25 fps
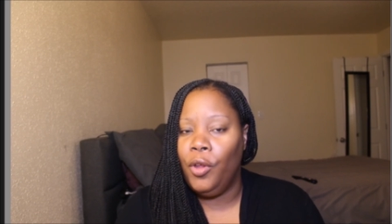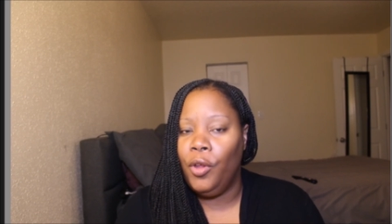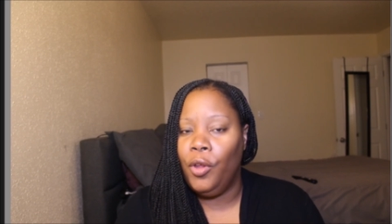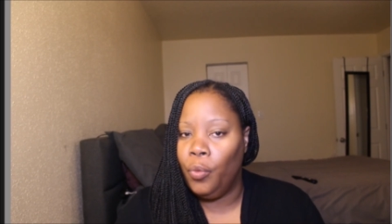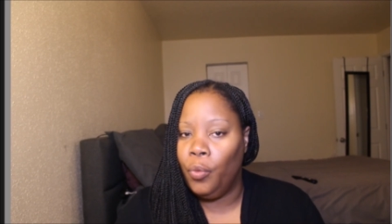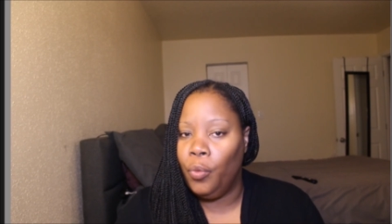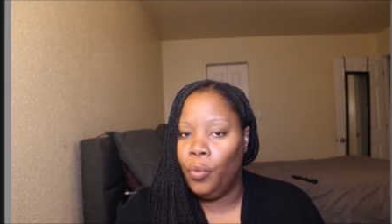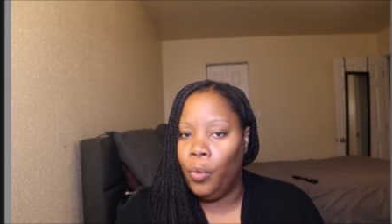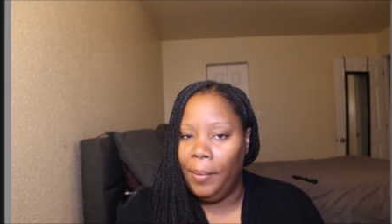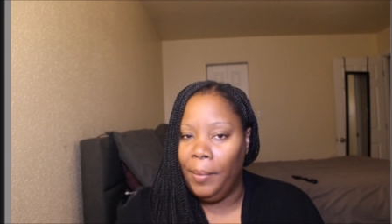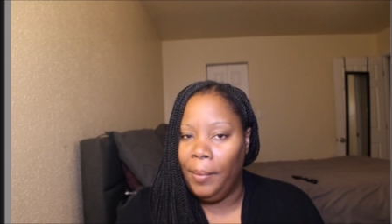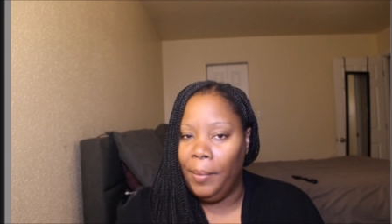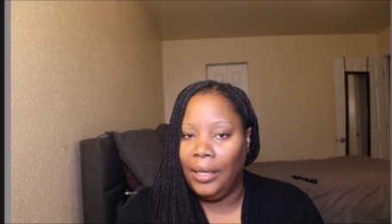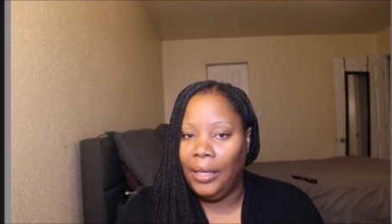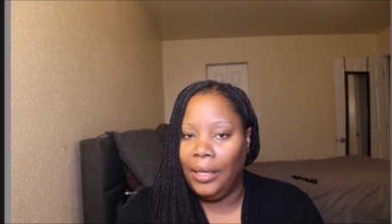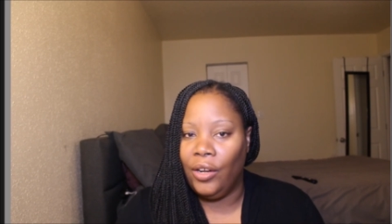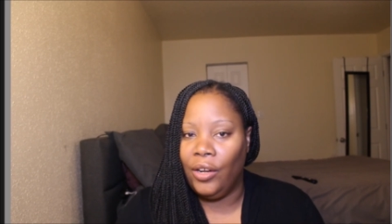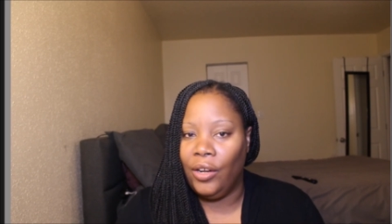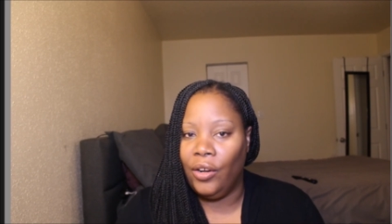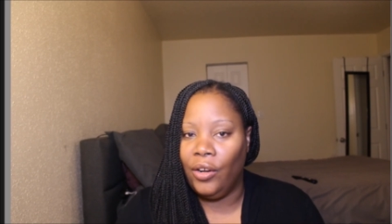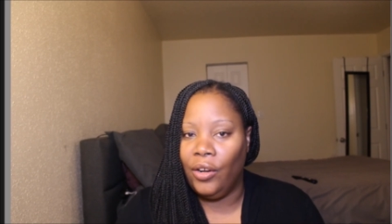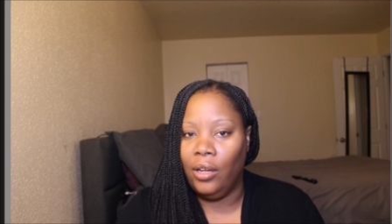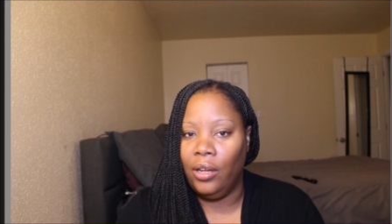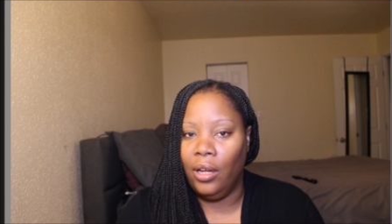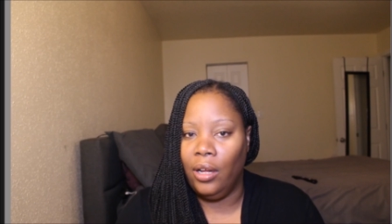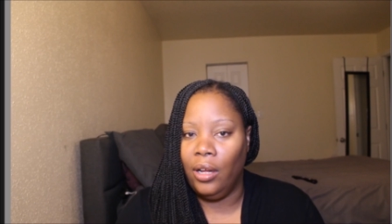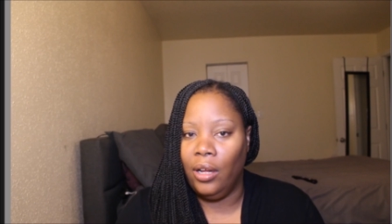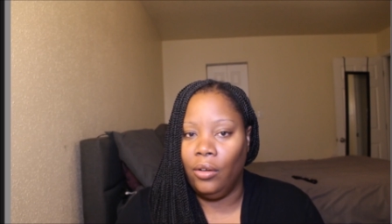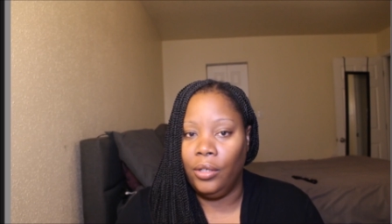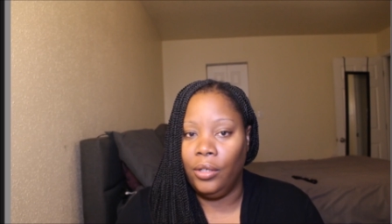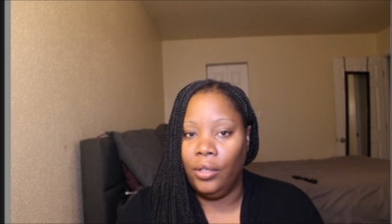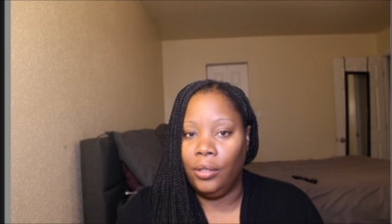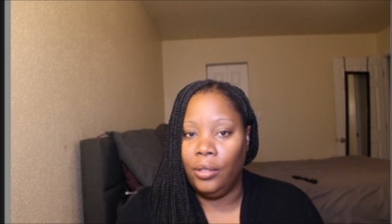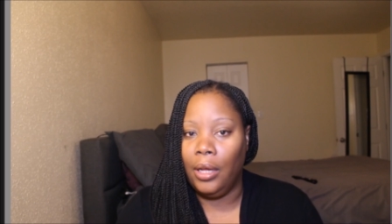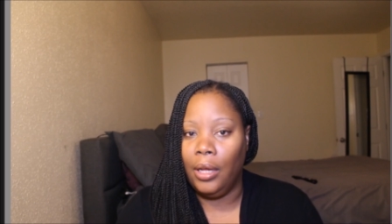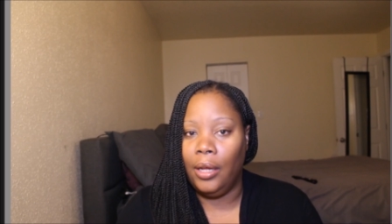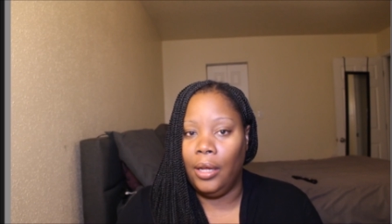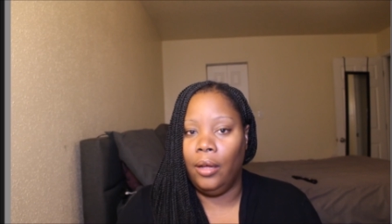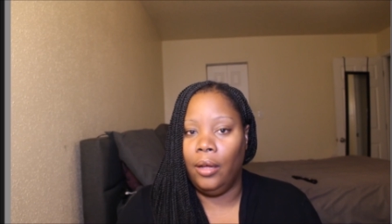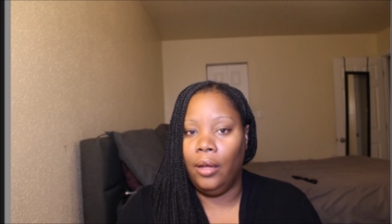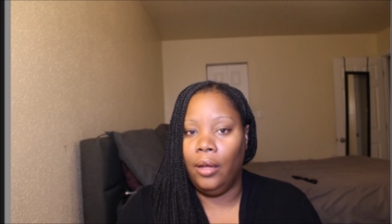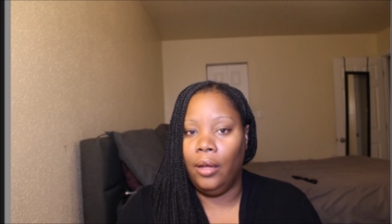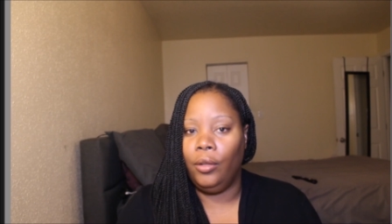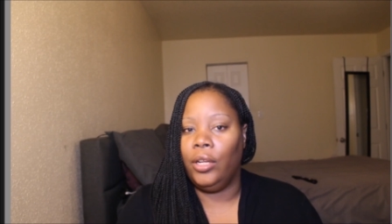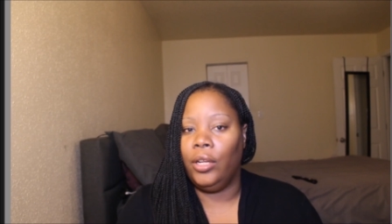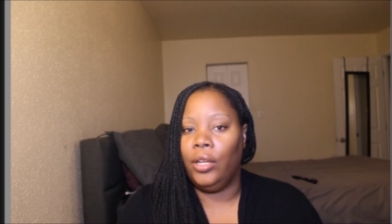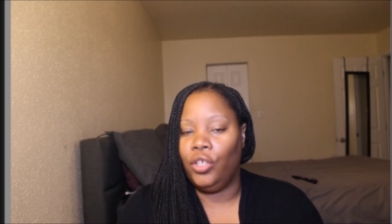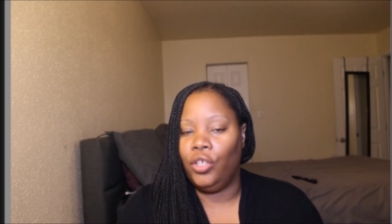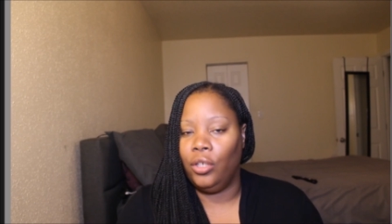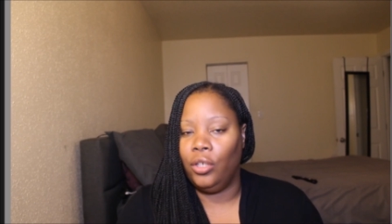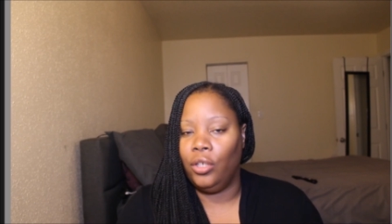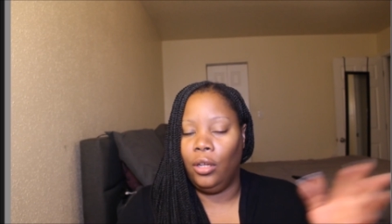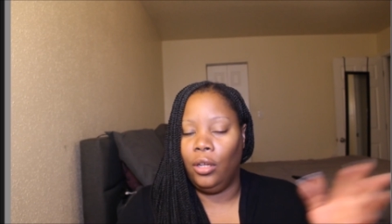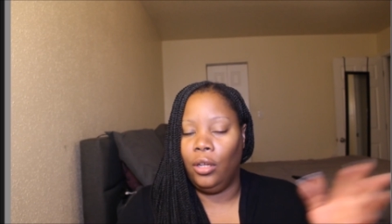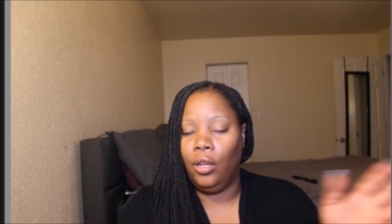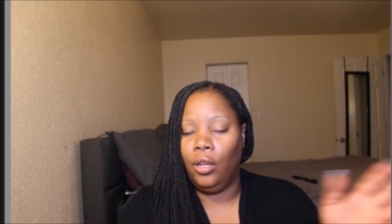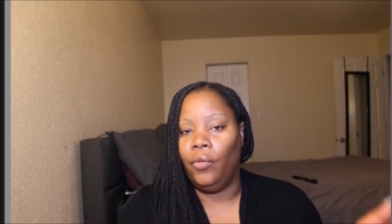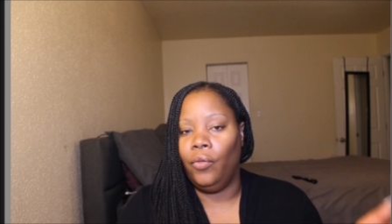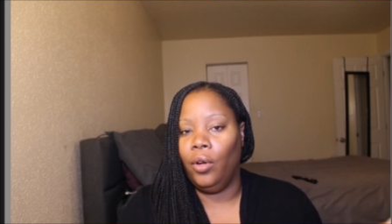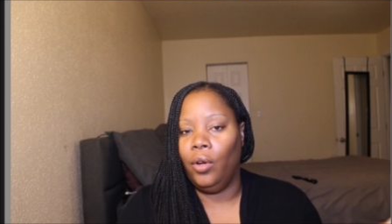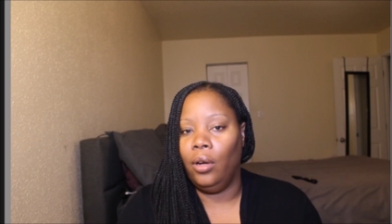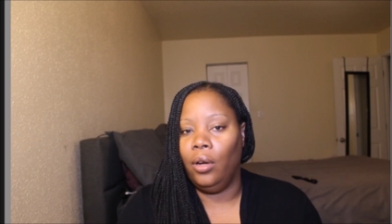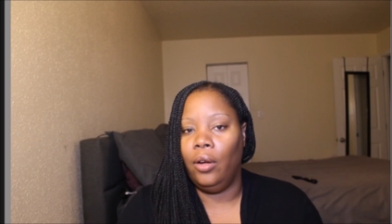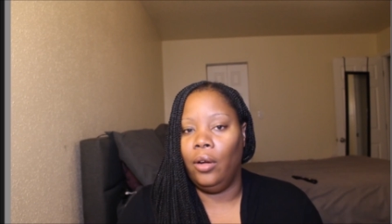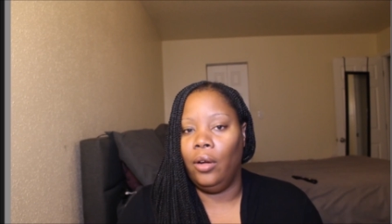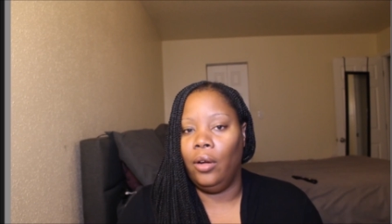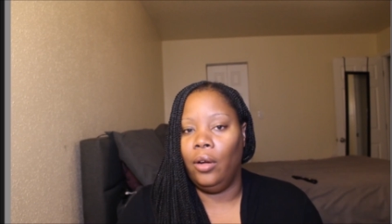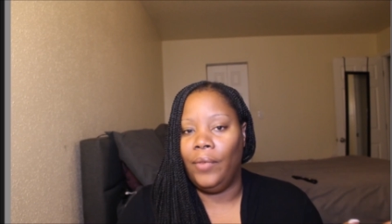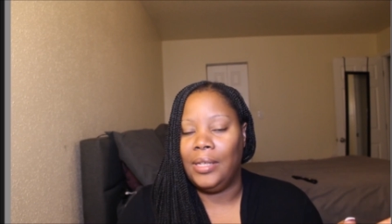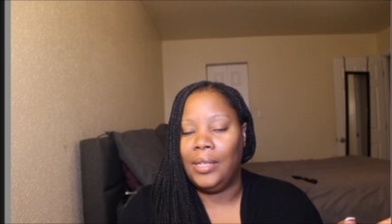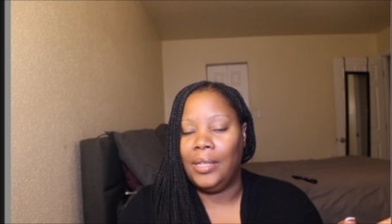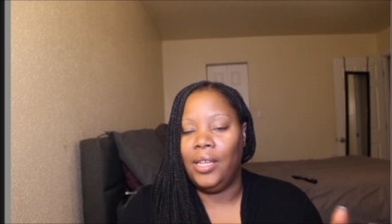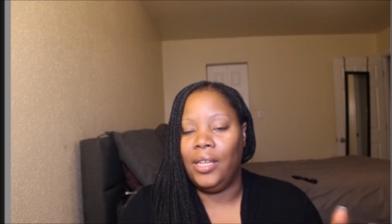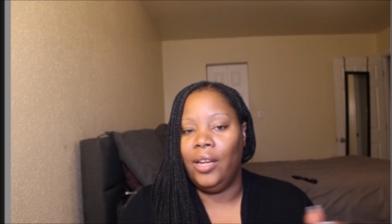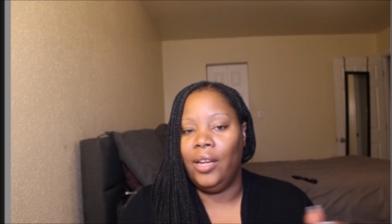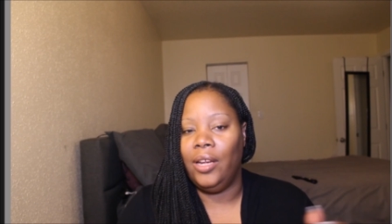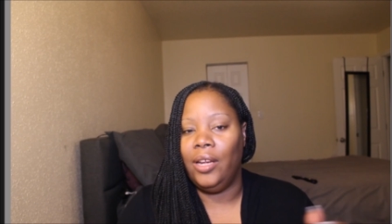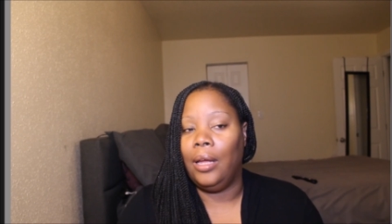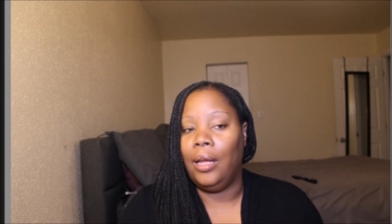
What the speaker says: Do you want me to let her know that you're looking for her if I see her?